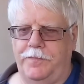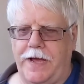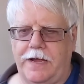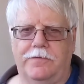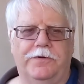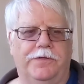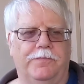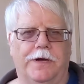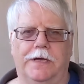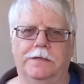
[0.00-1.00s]
back
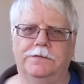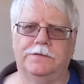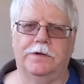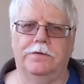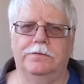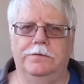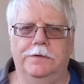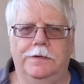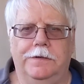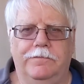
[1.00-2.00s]
with my
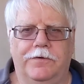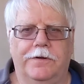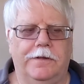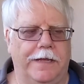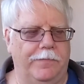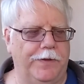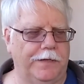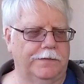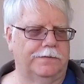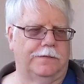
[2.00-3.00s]
Stone vertical
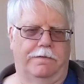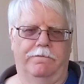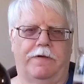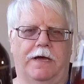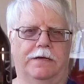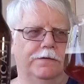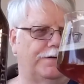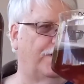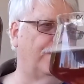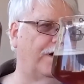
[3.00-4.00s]
epics. I've got
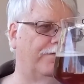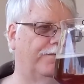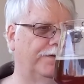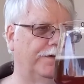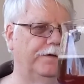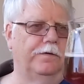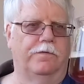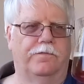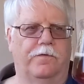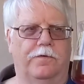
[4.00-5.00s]
started off with the
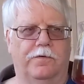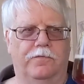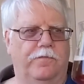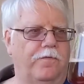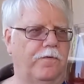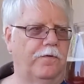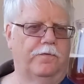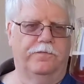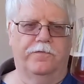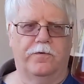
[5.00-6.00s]

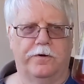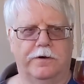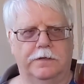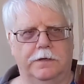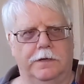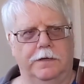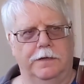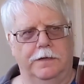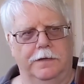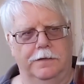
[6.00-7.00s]
'04,
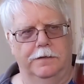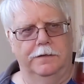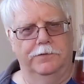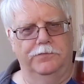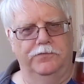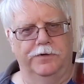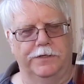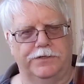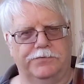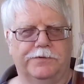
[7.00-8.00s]

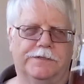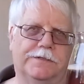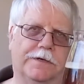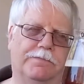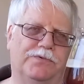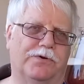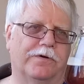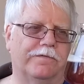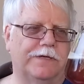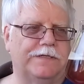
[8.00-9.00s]
which was
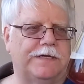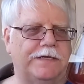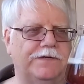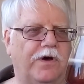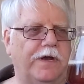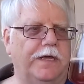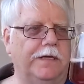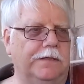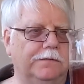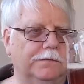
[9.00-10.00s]
sort of a
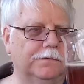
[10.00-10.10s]
Sassoni